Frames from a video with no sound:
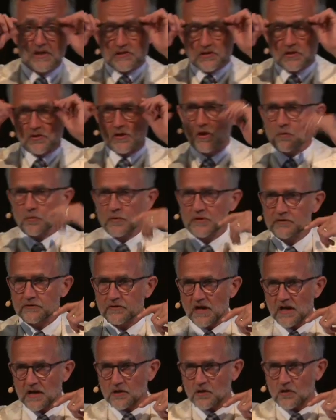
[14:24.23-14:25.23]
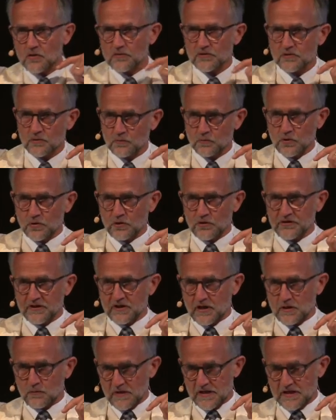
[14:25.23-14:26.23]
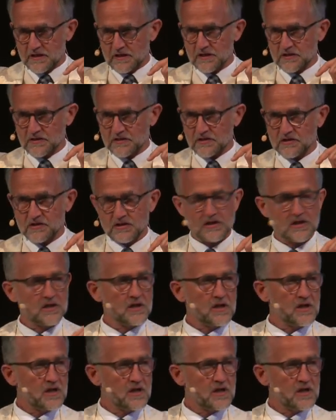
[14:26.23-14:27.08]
So we do not go to the world in our witness